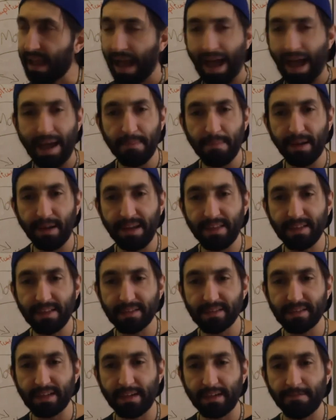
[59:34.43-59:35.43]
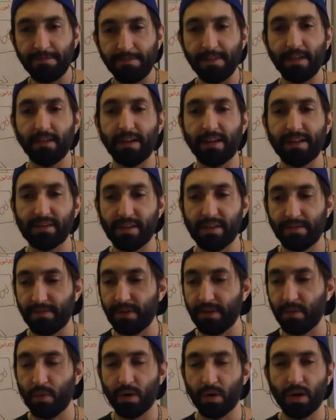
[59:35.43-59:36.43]
play this and I feel as if
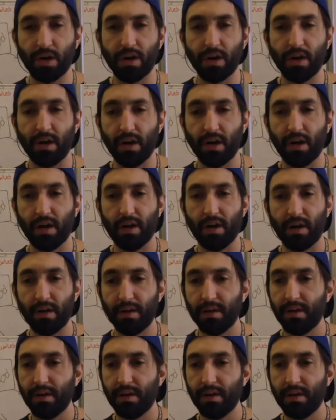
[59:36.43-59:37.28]
it were an